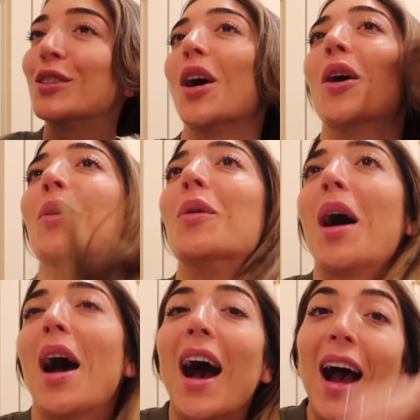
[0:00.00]
So
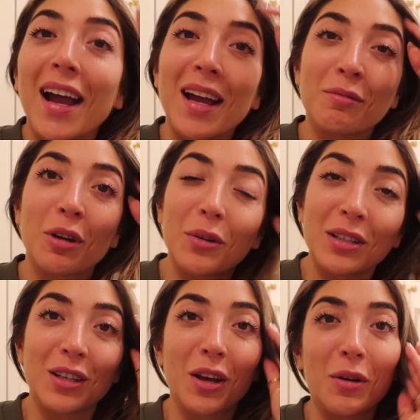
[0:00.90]
I am
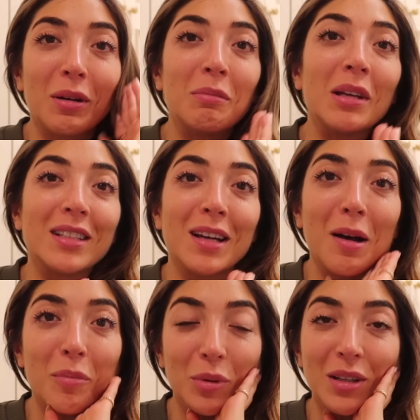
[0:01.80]
going to go and meet
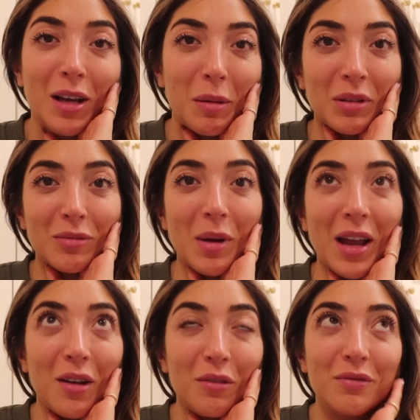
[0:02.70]
up with a couple of
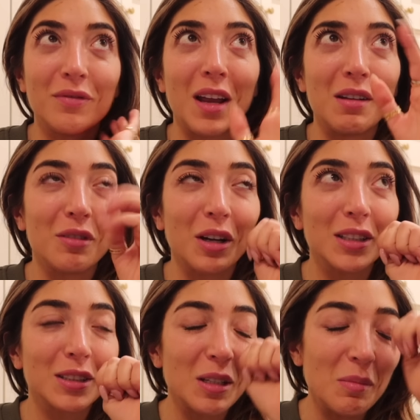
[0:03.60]
my
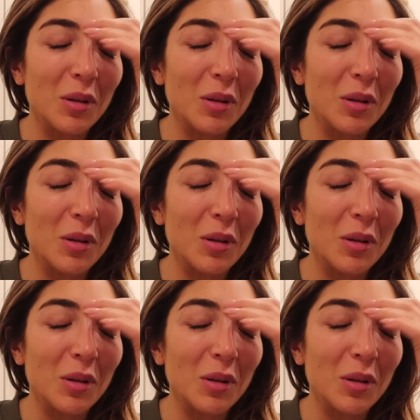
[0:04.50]
favorite